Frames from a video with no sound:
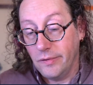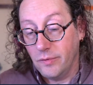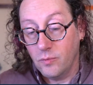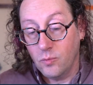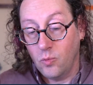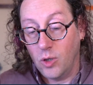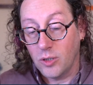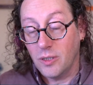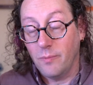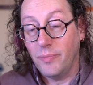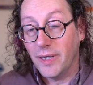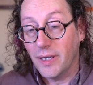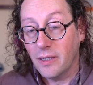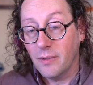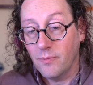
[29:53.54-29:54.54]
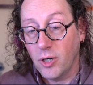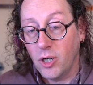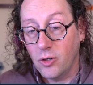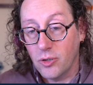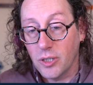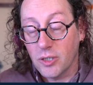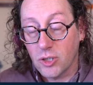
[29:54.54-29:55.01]
what the big
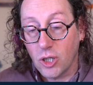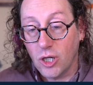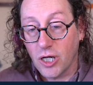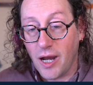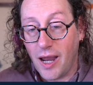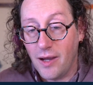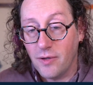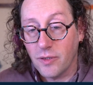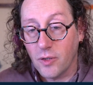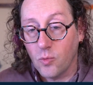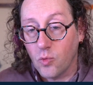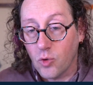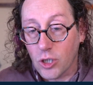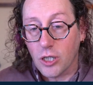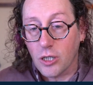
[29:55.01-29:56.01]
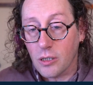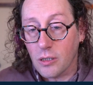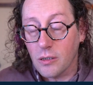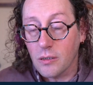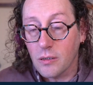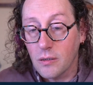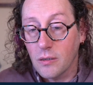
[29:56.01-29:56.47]
components are, how they work,